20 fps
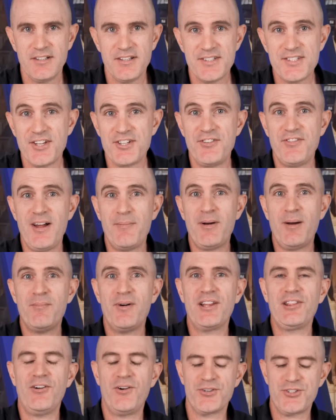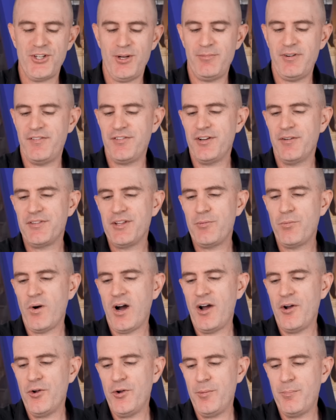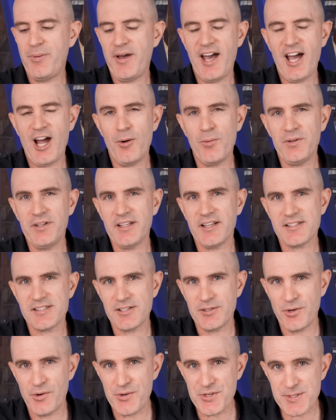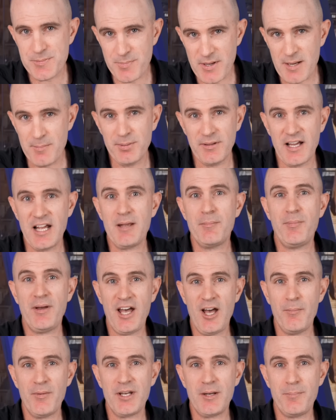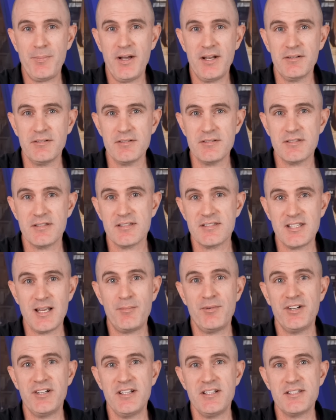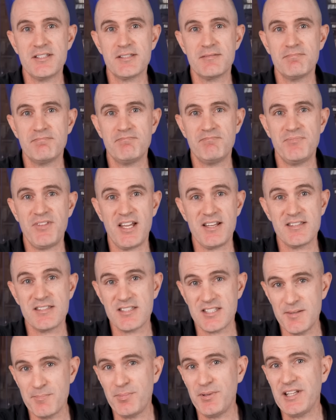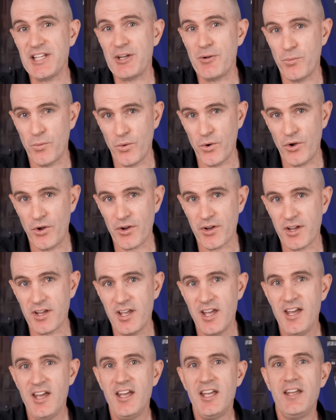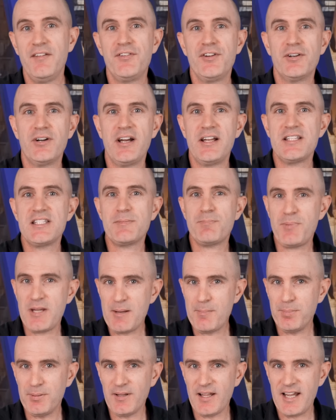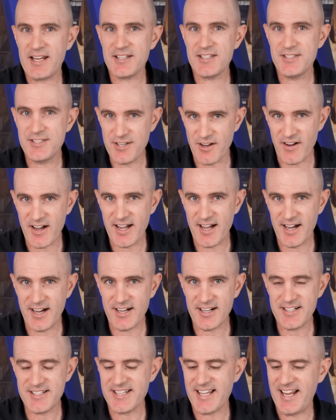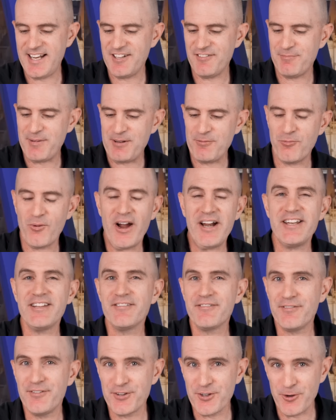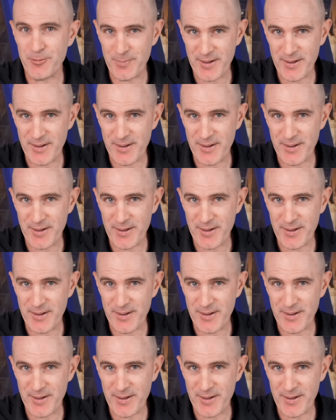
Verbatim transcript: So to wrap up my long-term review of the Wahoo PowrLINK Zero Speedplay Power Meter pedals, the summary is they simply work. If you're a Speedplay diehard and have been waiting for your